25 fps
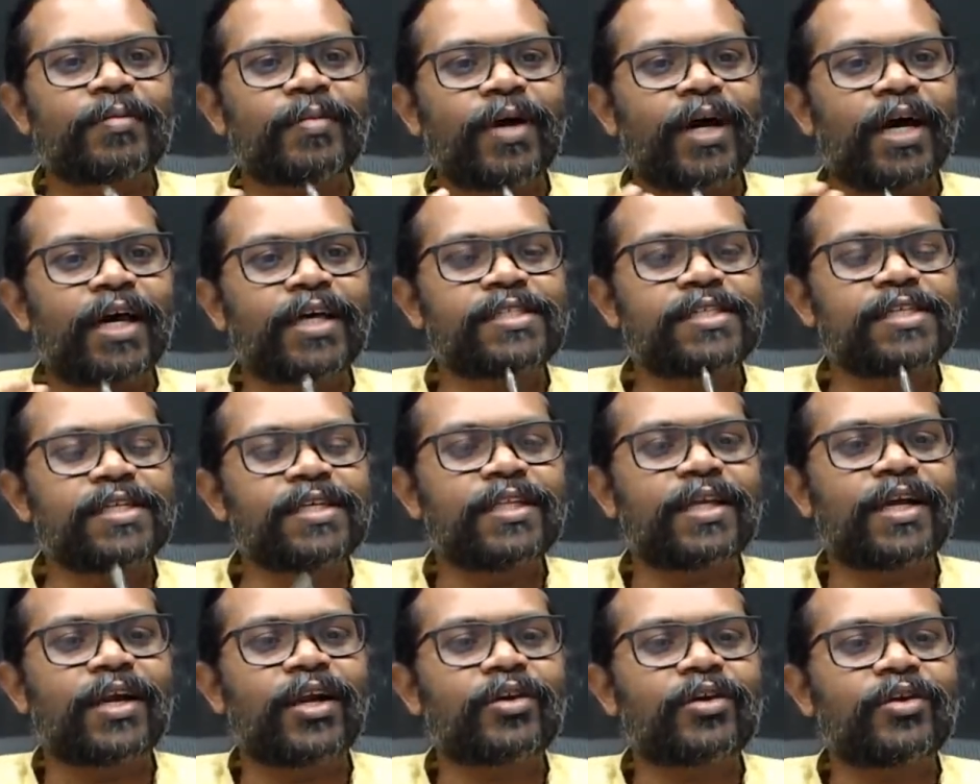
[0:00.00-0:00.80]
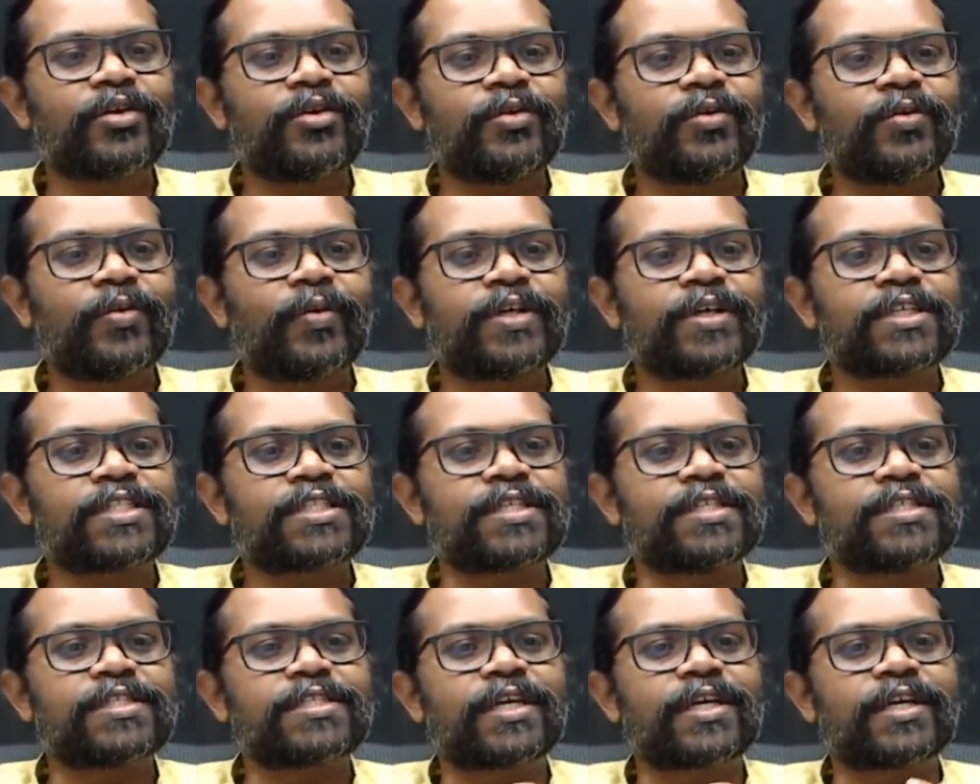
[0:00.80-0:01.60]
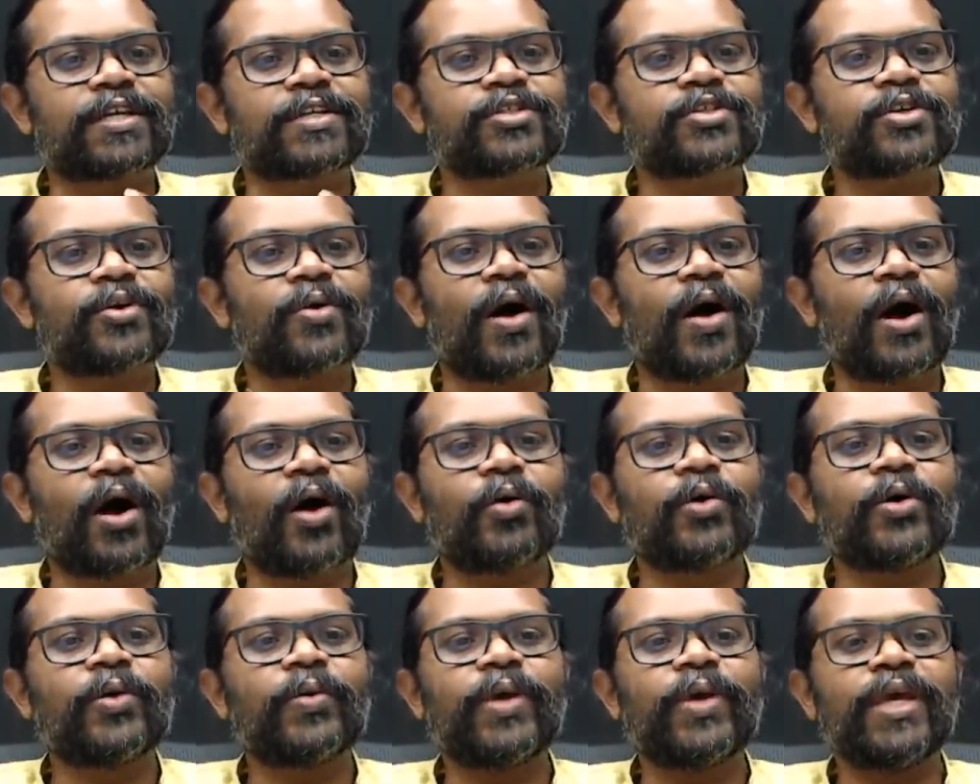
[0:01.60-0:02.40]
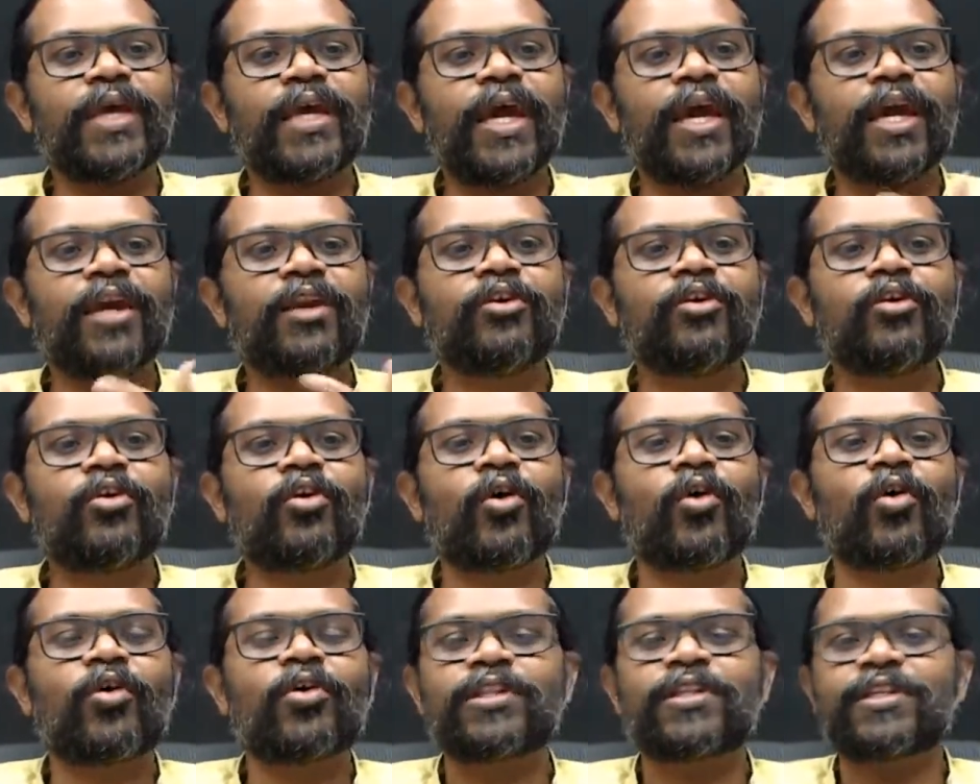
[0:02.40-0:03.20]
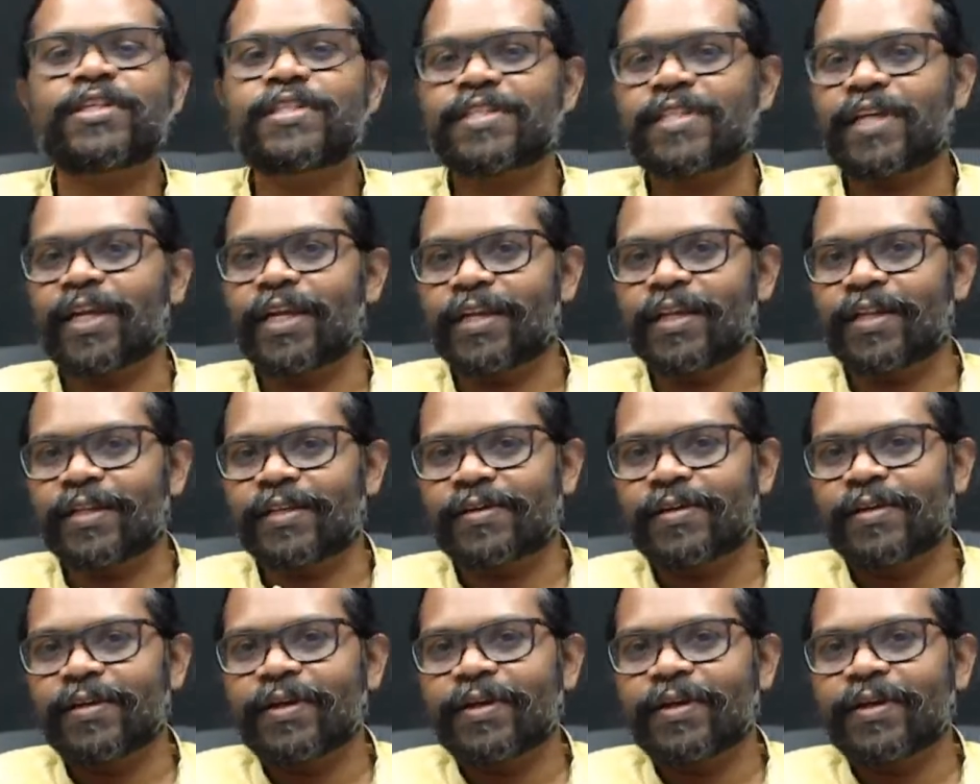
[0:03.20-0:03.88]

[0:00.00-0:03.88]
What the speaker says: I see there are two questions here. So how do we encode the signal?